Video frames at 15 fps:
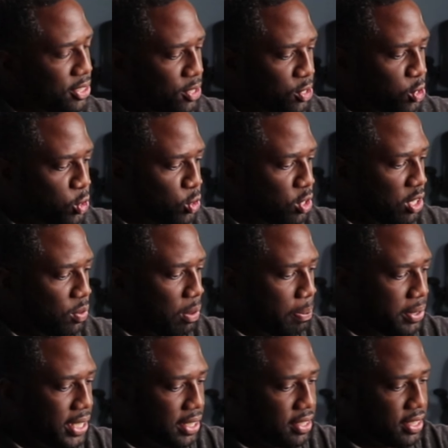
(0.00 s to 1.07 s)
Your drone, we'll
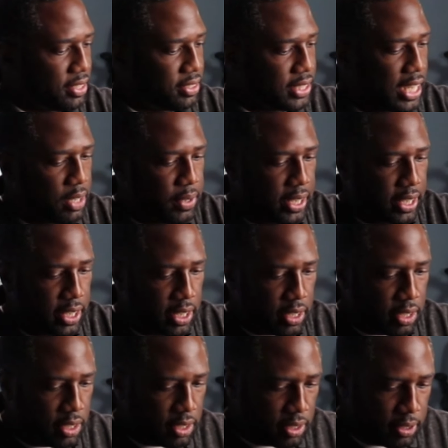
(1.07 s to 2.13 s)
put that to the side right
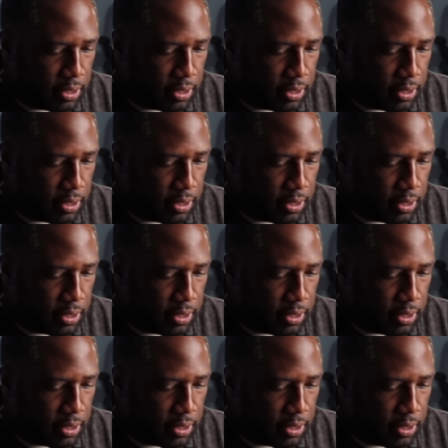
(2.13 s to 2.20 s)
here.